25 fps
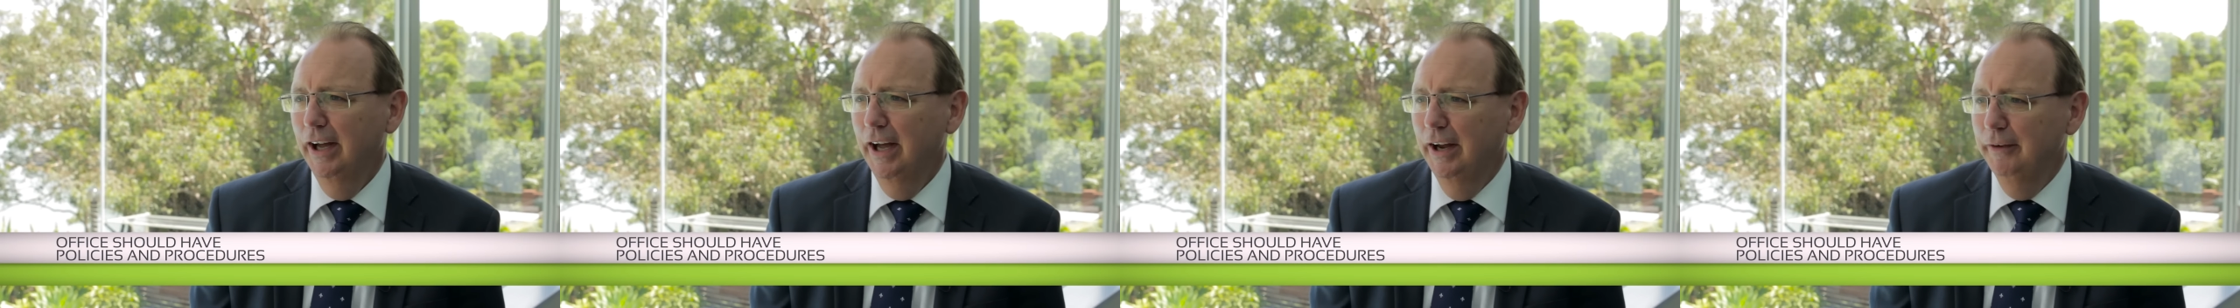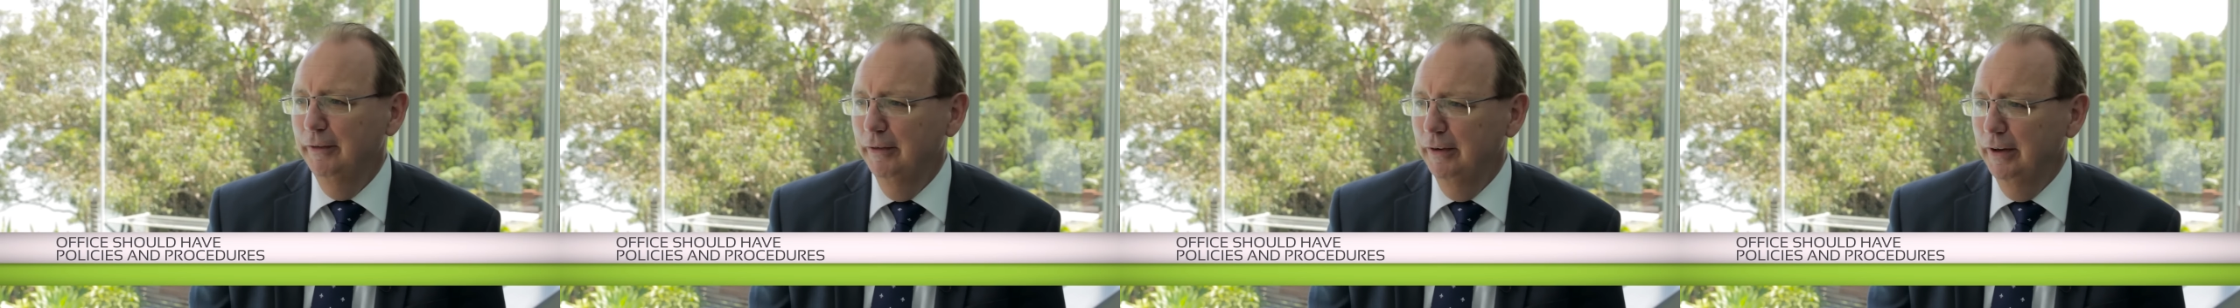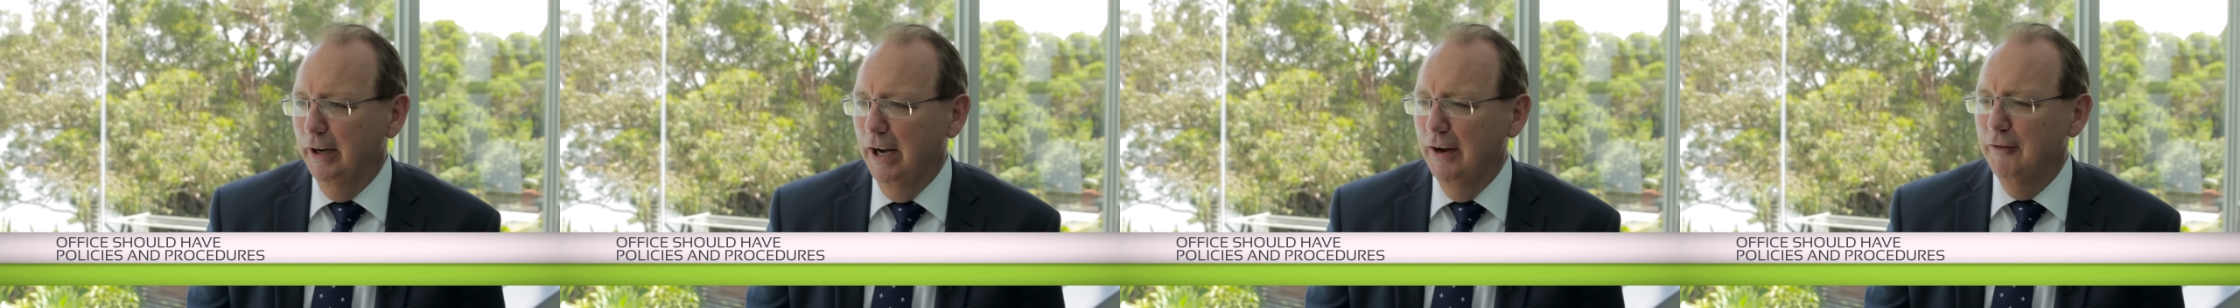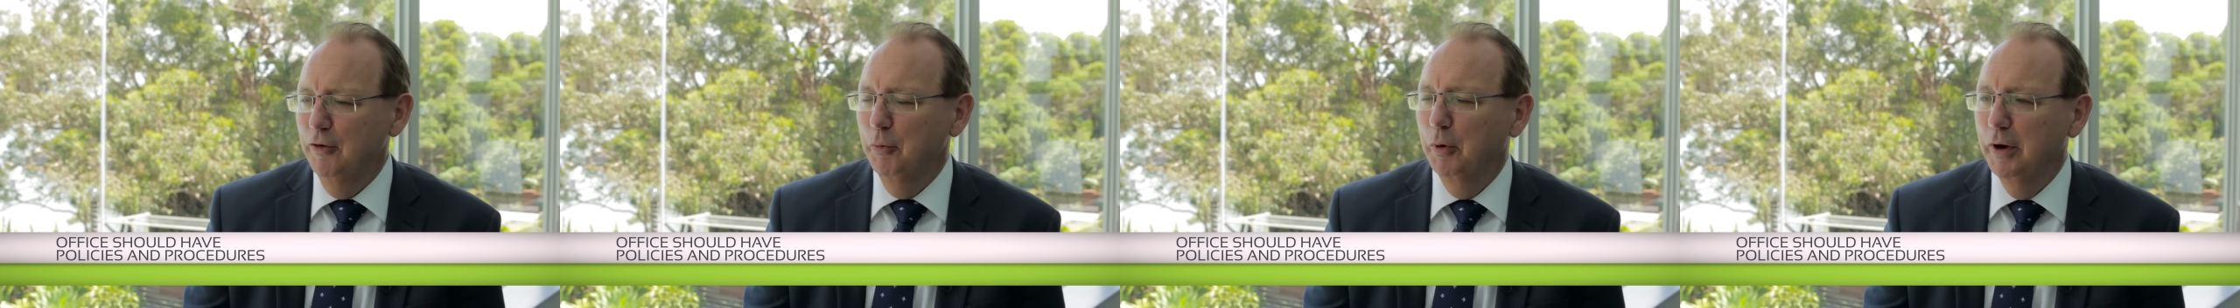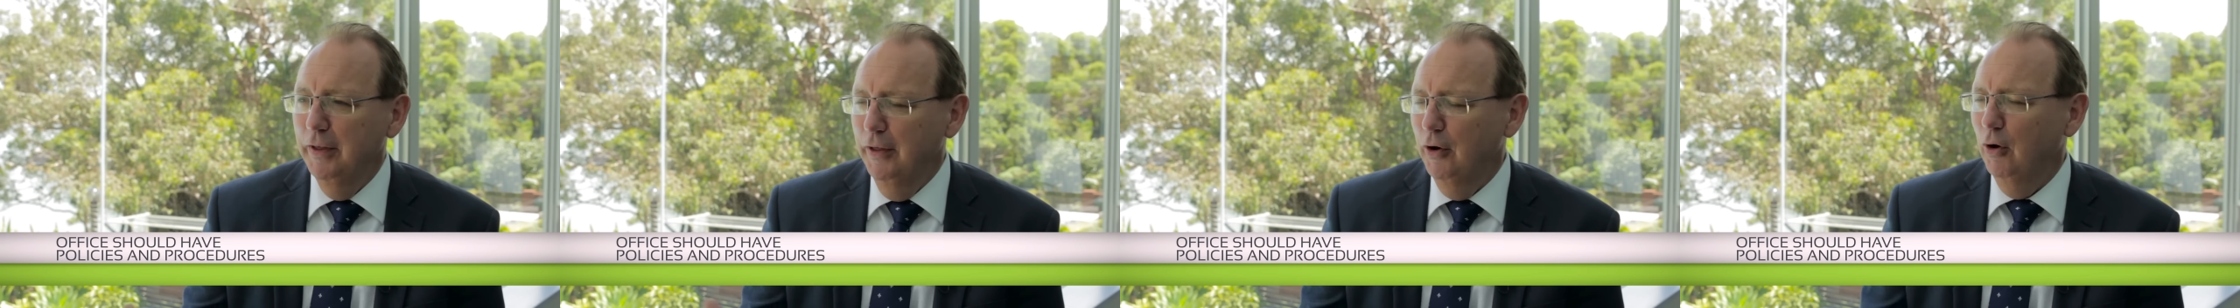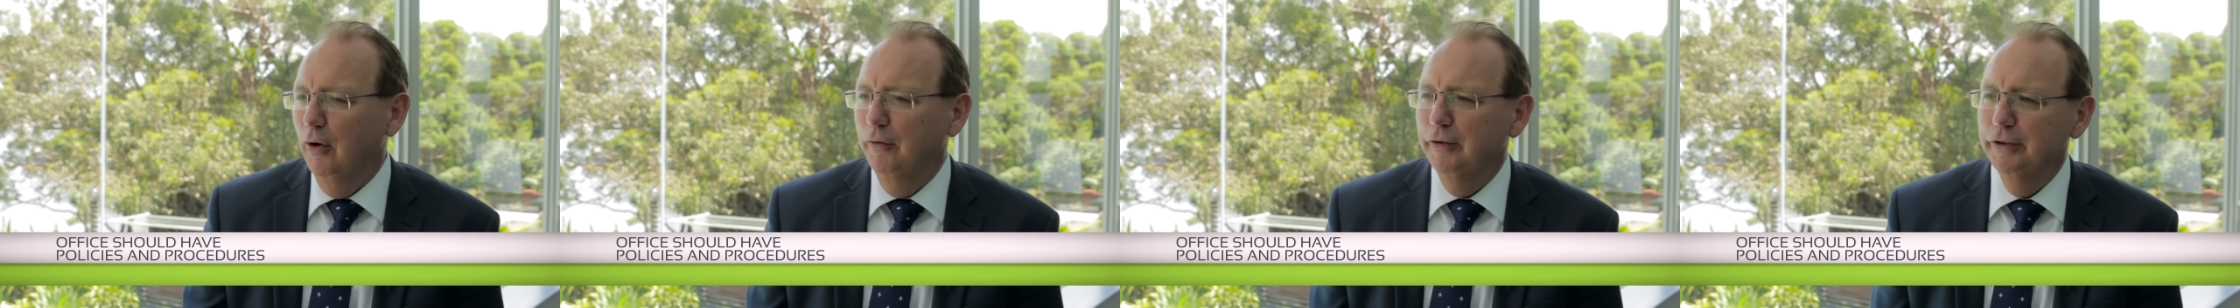and
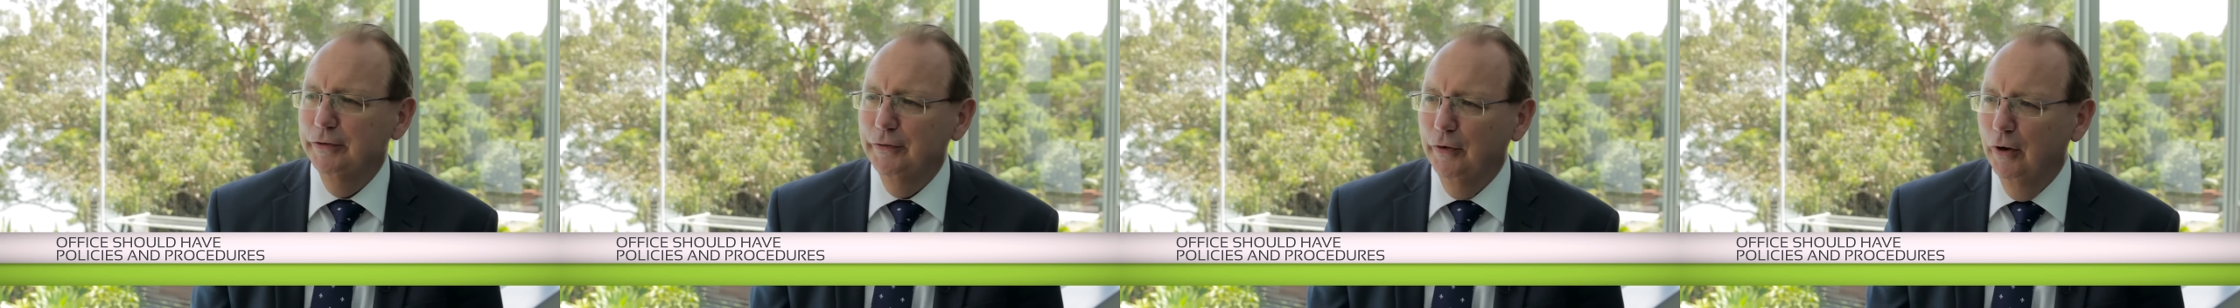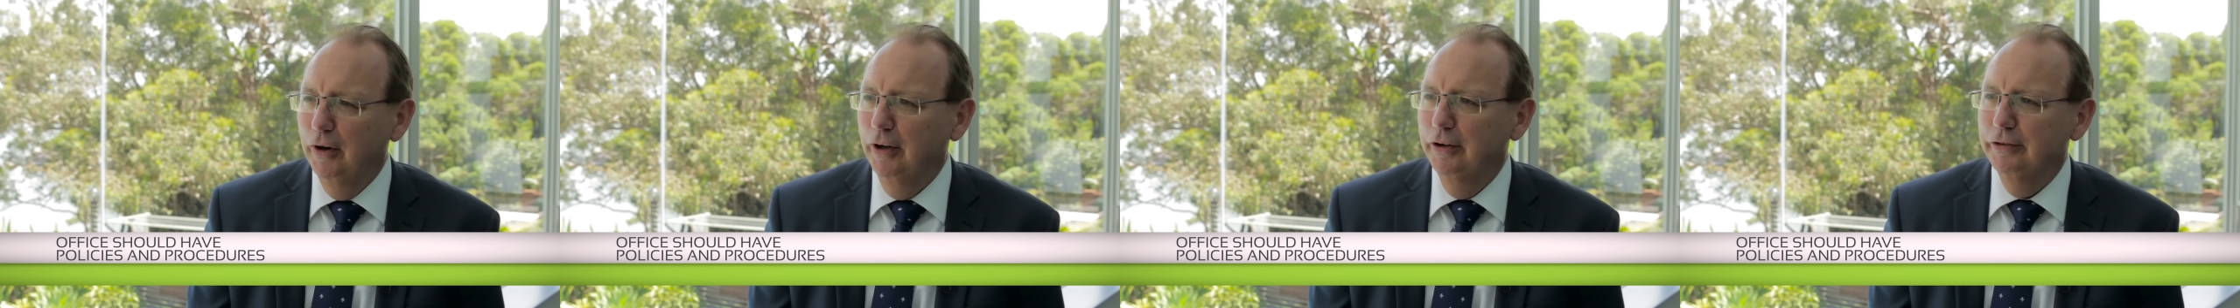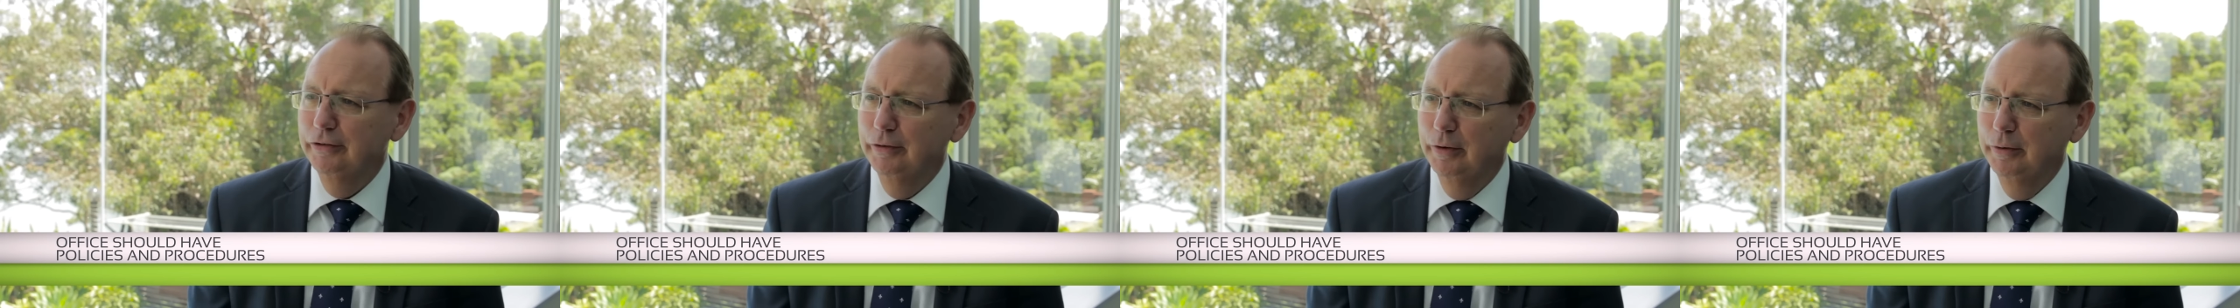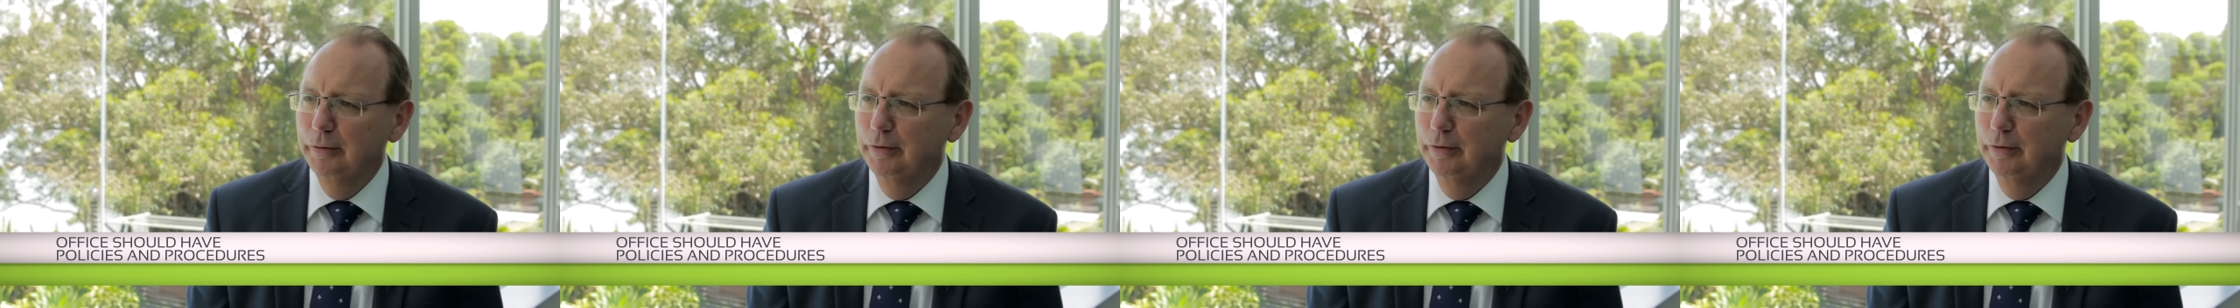everyone in that office follows